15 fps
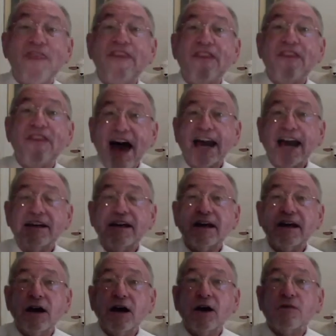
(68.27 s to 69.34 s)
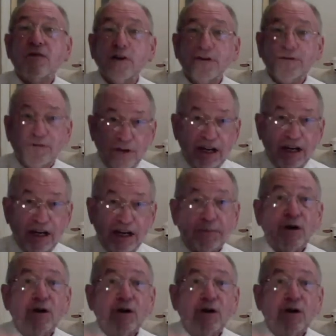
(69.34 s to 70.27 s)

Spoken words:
night for freedom.